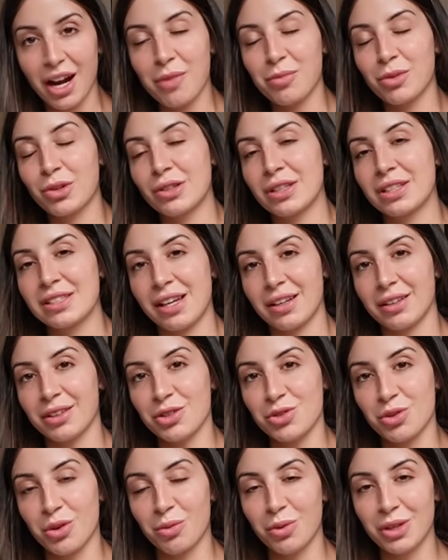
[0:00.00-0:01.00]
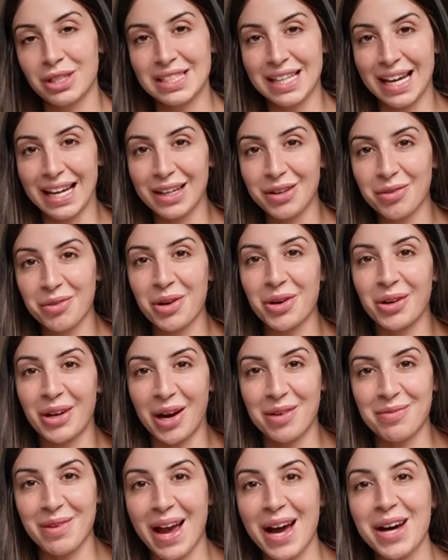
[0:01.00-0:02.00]
I'm not exactly sure what day it will
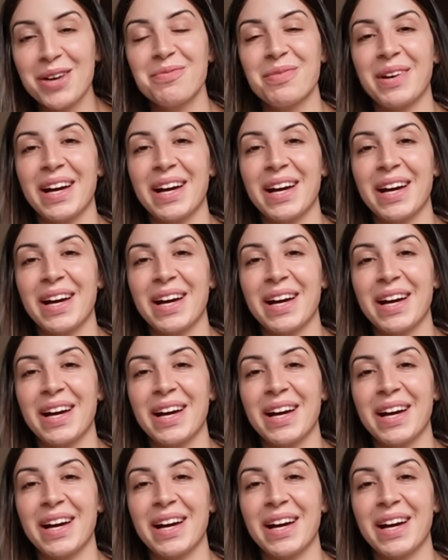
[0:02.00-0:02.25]
come out,